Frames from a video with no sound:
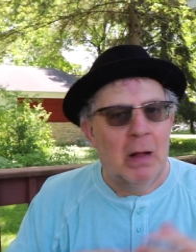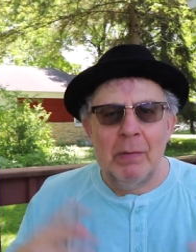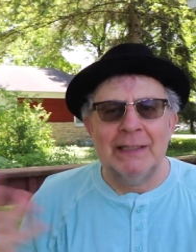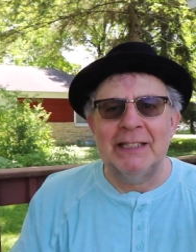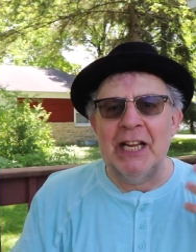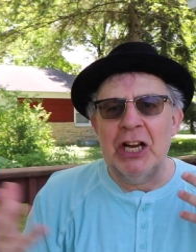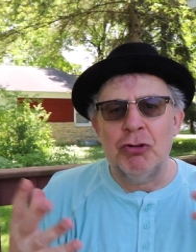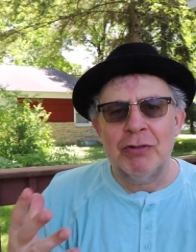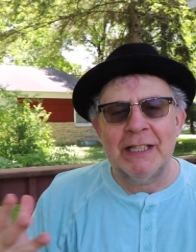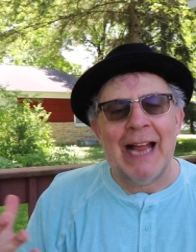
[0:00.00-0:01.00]
Plus the
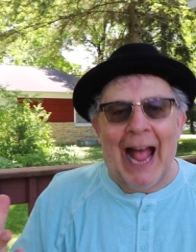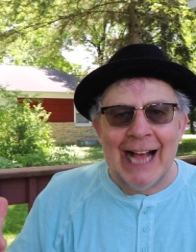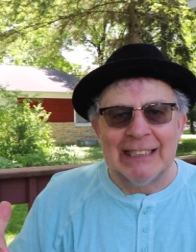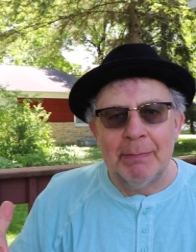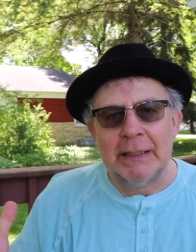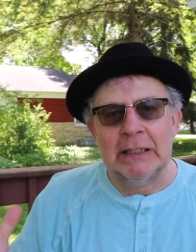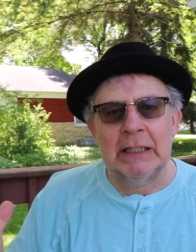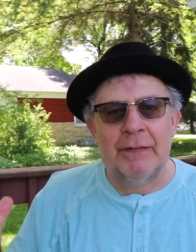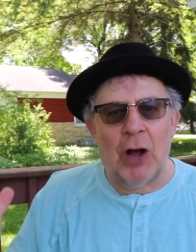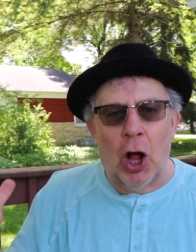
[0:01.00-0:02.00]
interesting aspect
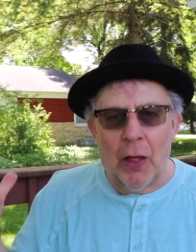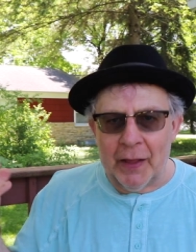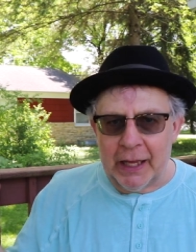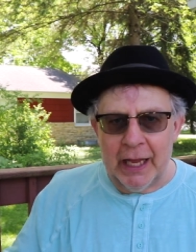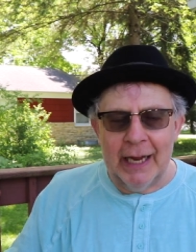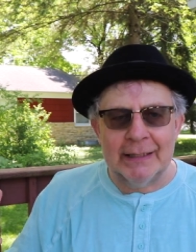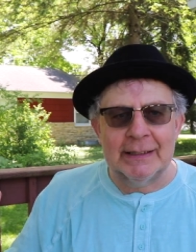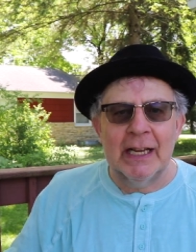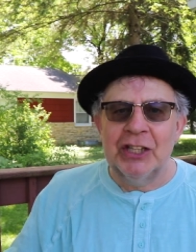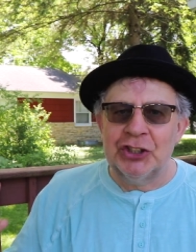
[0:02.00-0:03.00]
of all the
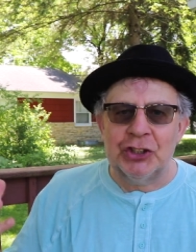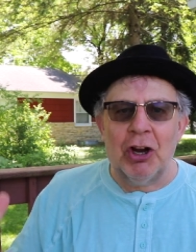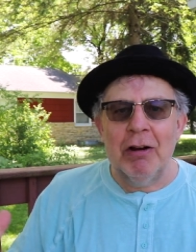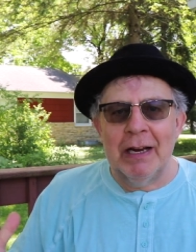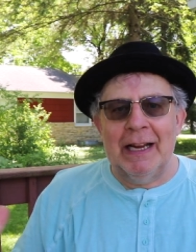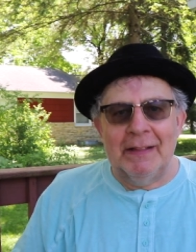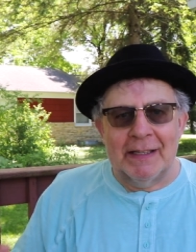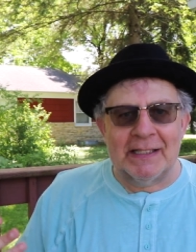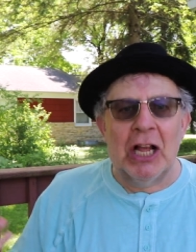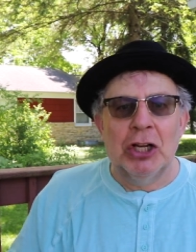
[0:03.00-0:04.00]
kids starring in
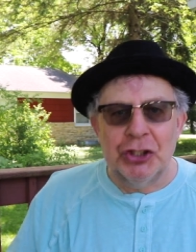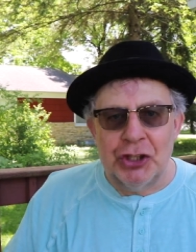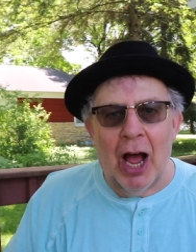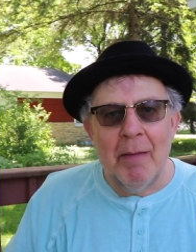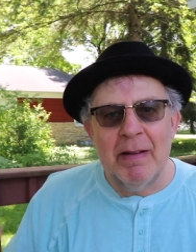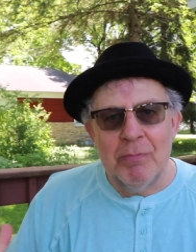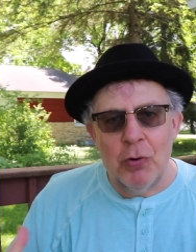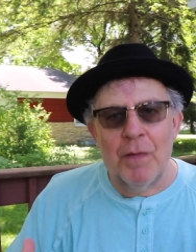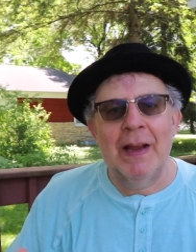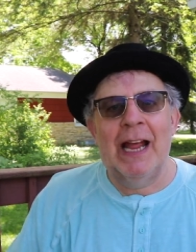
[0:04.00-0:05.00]
this zombie
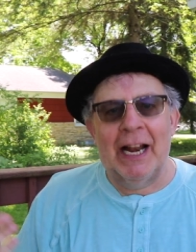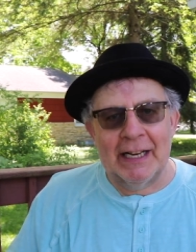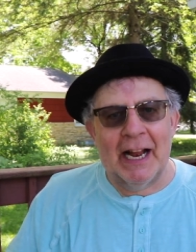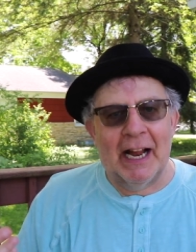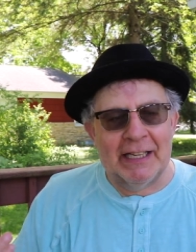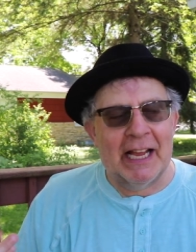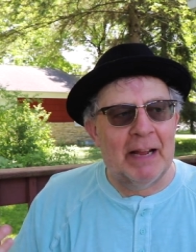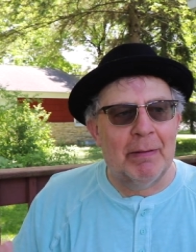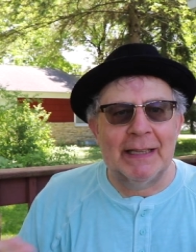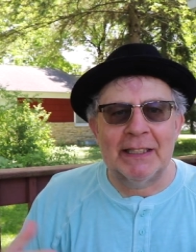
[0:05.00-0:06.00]
movie at,
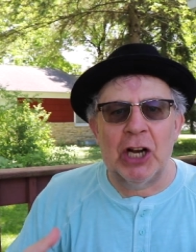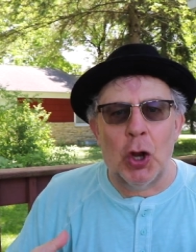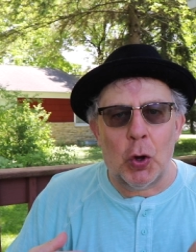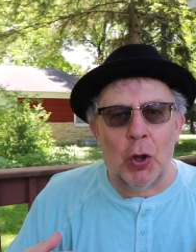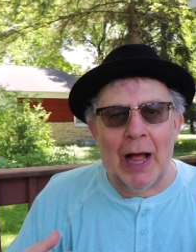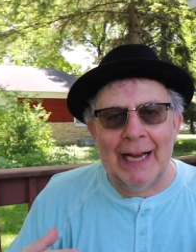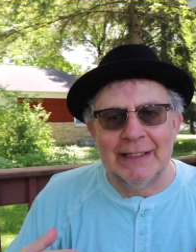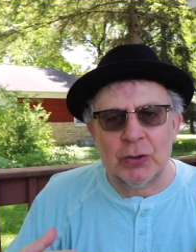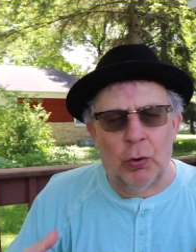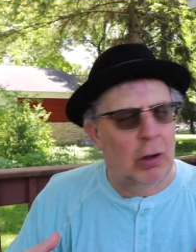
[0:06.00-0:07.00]
taking place at a local high
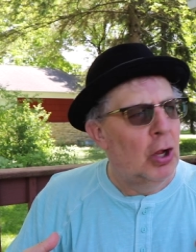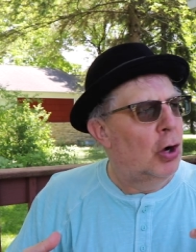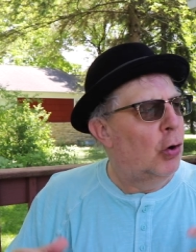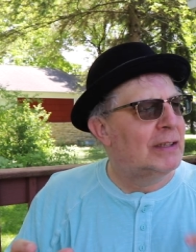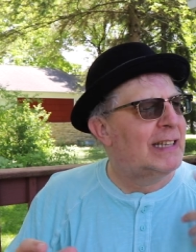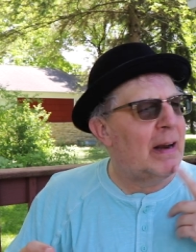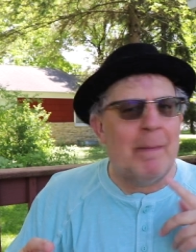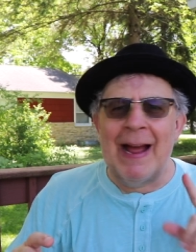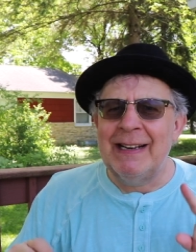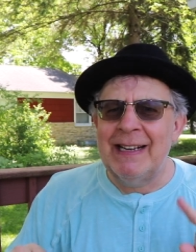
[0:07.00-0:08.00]
school. Or is it an
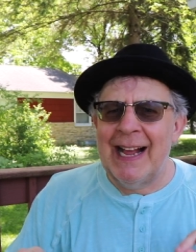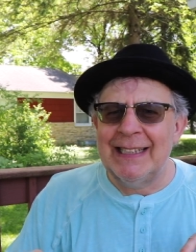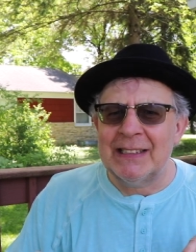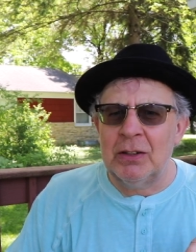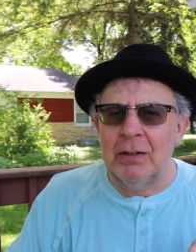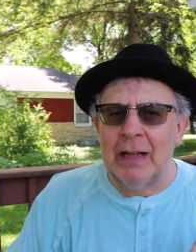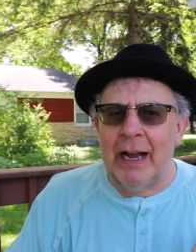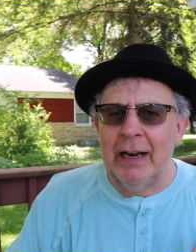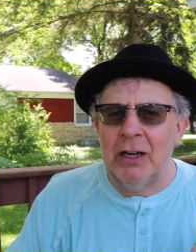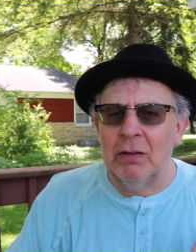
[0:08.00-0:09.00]
abandoned high school?
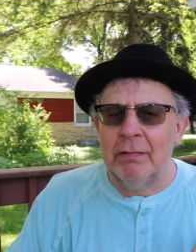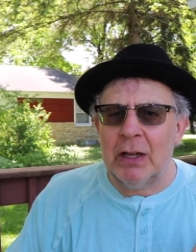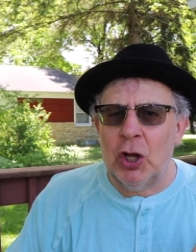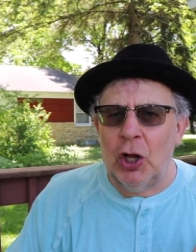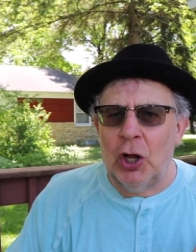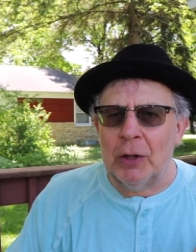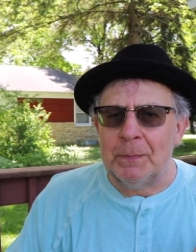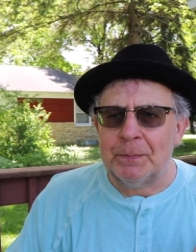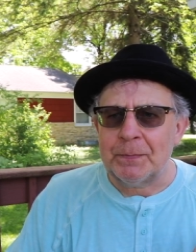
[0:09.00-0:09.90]
I don't recall.